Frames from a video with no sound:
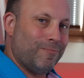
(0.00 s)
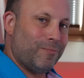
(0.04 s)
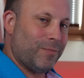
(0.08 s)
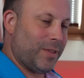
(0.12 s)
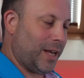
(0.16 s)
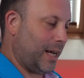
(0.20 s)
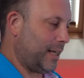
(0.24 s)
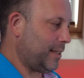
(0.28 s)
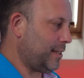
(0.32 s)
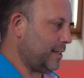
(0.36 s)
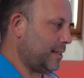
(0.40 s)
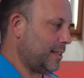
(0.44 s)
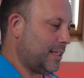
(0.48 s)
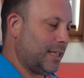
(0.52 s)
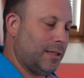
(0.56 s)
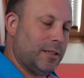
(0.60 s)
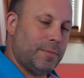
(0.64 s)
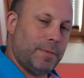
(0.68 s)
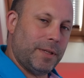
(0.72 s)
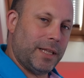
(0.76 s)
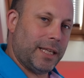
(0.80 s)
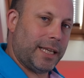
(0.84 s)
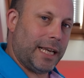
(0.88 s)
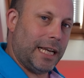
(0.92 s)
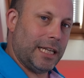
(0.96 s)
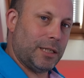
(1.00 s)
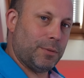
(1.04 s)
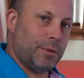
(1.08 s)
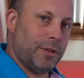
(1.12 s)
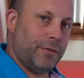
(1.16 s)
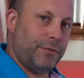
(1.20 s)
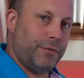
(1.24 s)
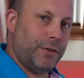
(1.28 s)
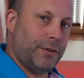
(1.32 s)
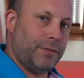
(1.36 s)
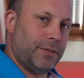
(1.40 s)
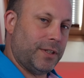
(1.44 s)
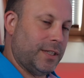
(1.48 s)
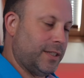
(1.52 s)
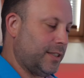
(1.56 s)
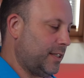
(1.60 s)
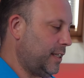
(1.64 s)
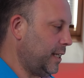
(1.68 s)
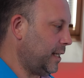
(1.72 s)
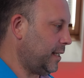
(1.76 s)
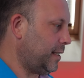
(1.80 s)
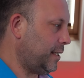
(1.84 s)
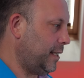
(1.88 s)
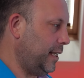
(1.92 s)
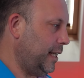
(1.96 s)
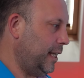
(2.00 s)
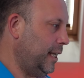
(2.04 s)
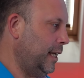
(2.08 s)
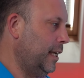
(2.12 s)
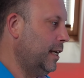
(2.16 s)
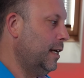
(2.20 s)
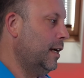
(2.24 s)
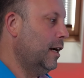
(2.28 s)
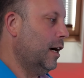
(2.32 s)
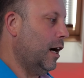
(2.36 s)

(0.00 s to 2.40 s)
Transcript: that doesn't seem to be the case with the 5060.